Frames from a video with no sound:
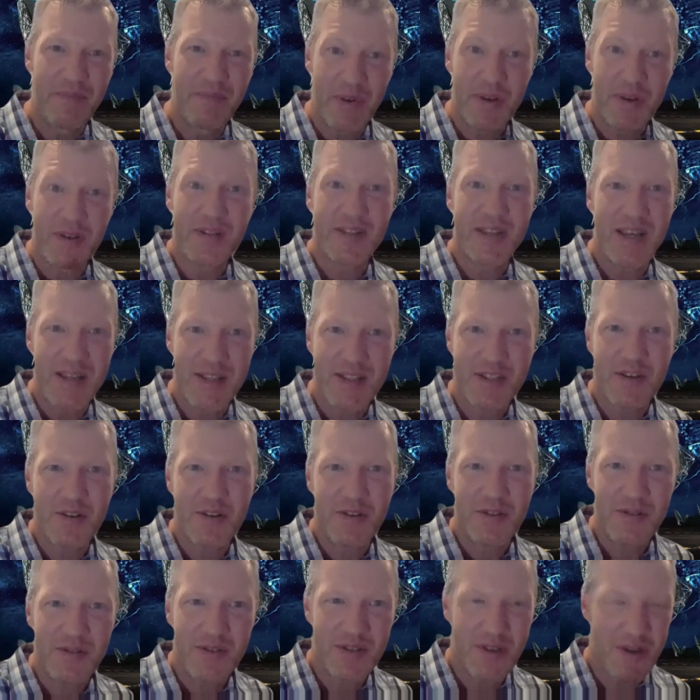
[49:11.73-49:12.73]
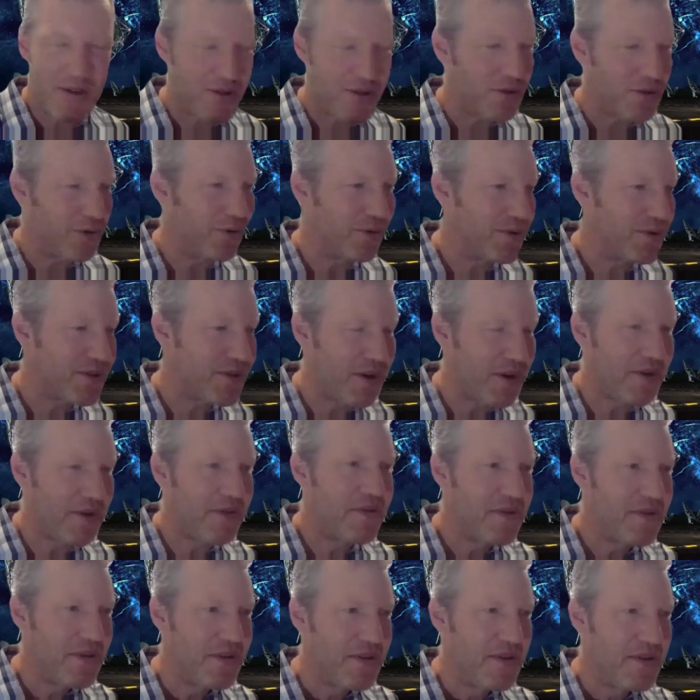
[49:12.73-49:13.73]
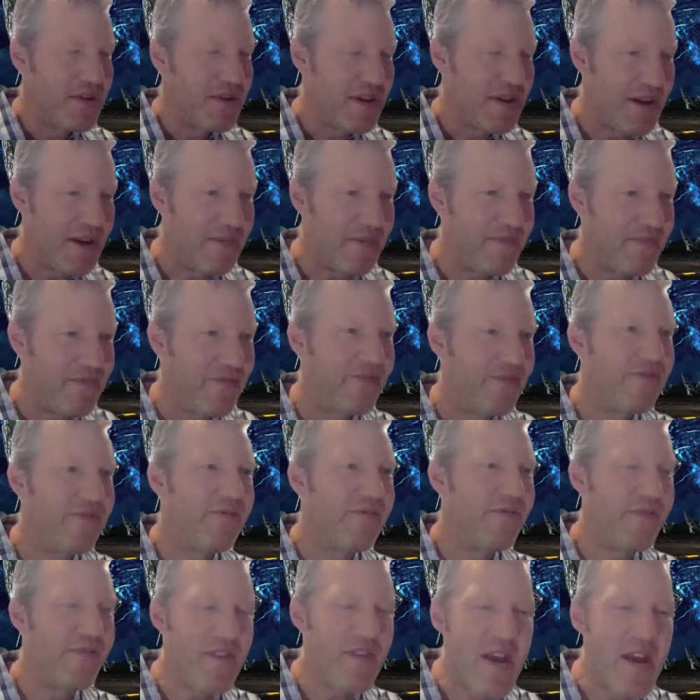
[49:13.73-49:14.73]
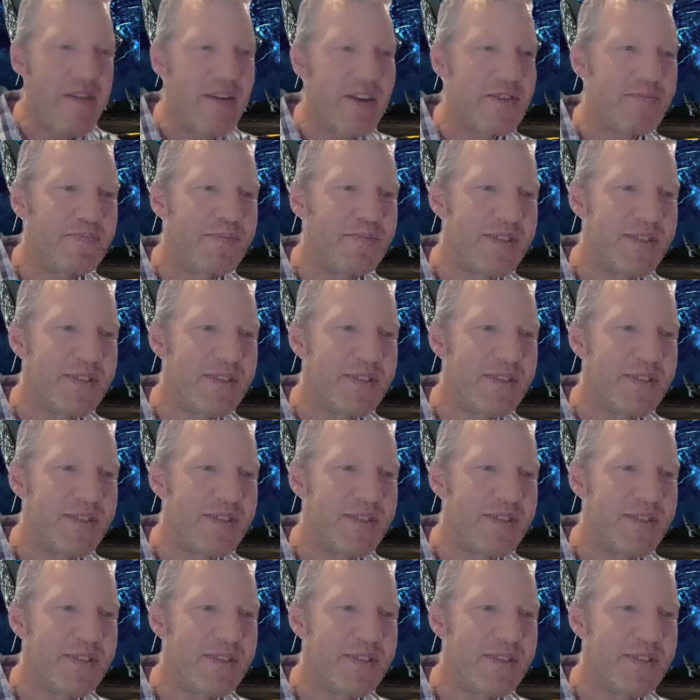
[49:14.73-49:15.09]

because they're so tall. So various